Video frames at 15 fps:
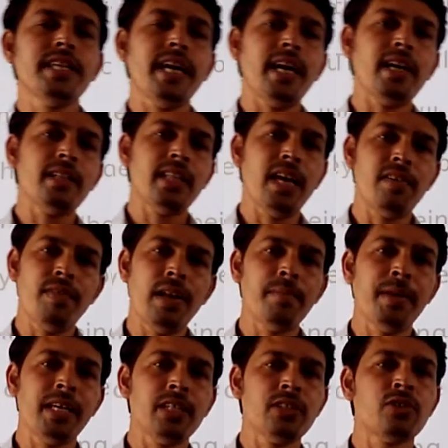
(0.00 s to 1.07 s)
their
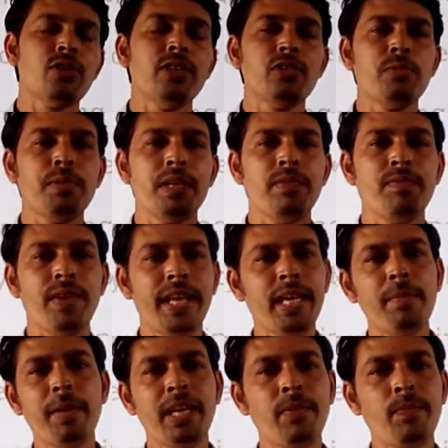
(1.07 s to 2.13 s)
well-being is going to be in
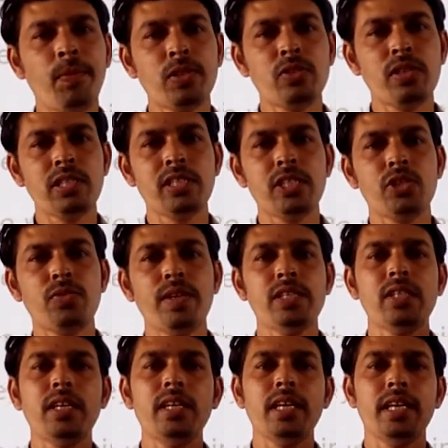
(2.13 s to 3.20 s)
very beneficial
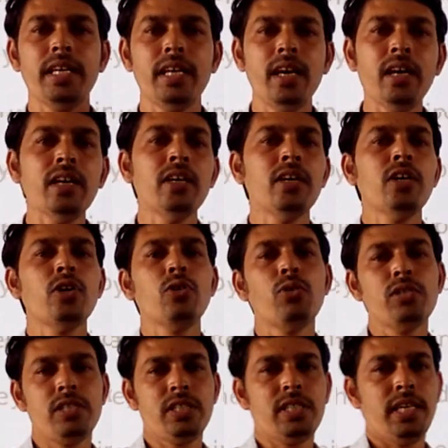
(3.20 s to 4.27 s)
situation, in a
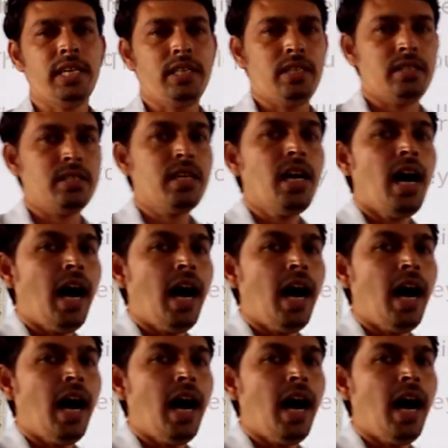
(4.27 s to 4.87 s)
good status,